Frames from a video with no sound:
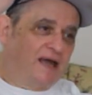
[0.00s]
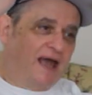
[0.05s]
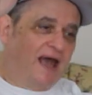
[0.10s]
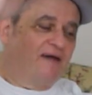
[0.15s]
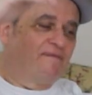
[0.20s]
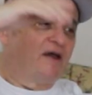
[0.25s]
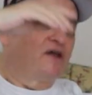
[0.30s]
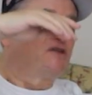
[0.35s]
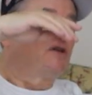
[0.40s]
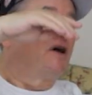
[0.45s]
Yes,
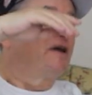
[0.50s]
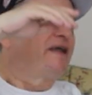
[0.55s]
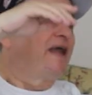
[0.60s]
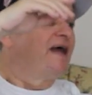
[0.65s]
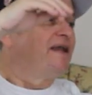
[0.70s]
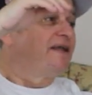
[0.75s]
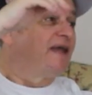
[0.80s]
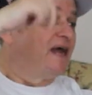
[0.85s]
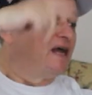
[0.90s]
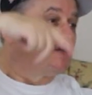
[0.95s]
I have. I
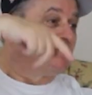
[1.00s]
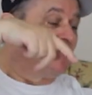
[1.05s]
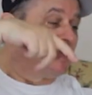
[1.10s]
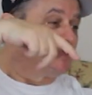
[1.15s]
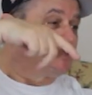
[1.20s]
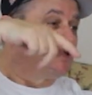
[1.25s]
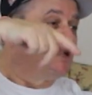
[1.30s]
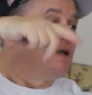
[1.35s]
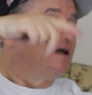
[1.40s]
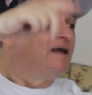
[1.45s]
saw Ken
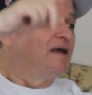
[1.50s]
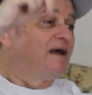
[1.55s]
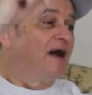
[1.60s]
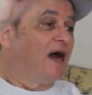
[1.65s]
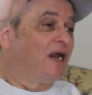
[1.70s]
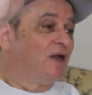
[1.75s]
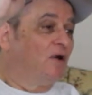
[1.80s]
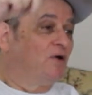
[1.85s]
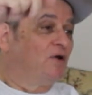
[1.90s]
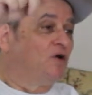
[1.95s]
Kendrick's
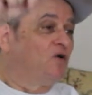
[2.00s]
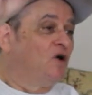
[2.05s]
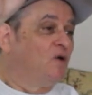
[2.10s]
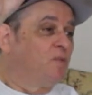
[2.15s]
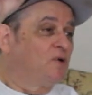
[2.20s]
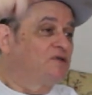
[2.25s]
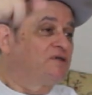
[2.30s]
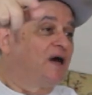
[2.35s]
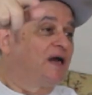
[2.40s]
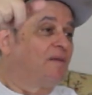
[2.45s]
on loan
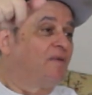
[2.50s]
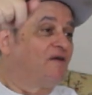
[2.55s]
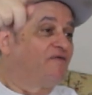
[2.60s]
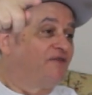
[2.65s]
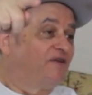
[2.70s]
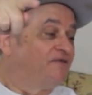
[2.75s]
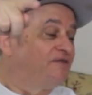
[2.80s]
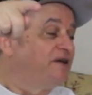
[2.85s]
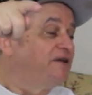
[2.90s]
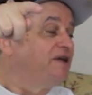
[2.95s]
in Cooperstown
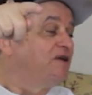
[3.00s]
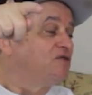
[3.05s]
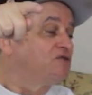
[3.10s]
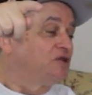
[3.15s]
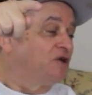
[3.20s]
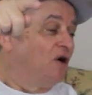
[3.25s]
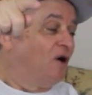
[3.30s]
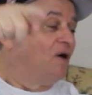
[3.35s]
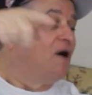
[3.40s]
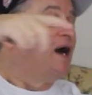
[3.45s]
about 15
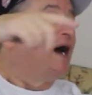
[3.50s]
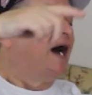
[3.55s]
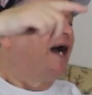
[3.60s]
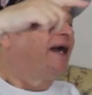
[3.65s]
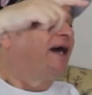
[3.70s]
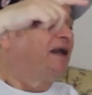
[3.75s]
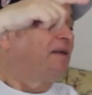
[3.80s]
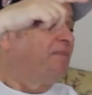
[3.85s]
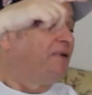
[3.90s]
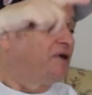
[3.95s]
years ago.
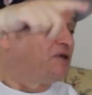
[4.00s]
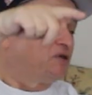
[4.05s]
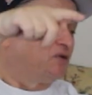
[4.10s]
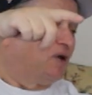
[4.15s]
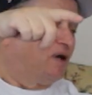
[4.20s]
I got a